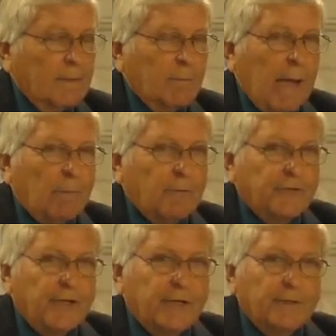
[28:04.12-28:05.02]
Bible
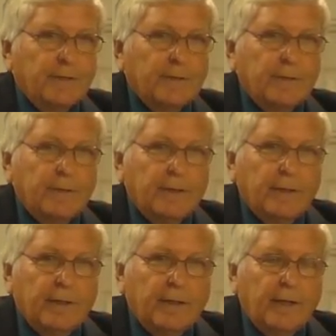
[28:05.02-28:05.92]
says,
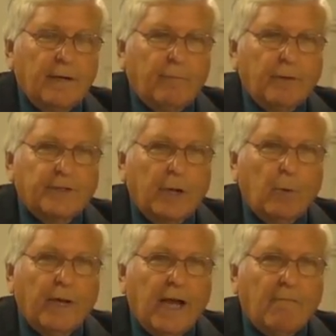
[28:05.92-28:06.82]
if we say
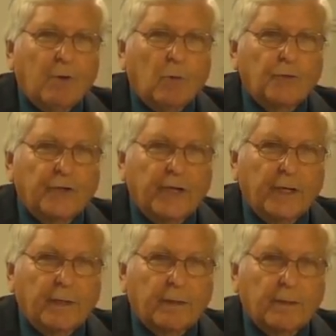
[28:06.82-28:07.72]
we have no
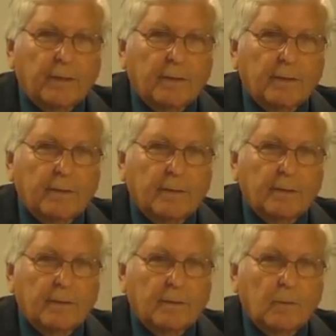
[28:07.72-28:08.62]
sin,
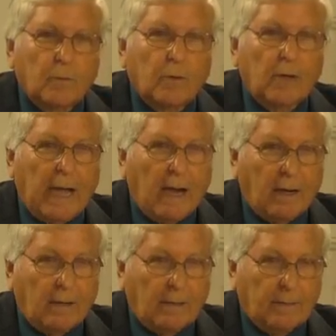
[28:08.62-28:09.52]
we're a
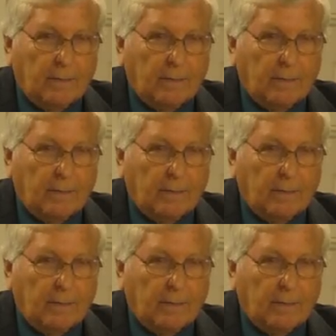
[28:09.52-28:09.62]
liar.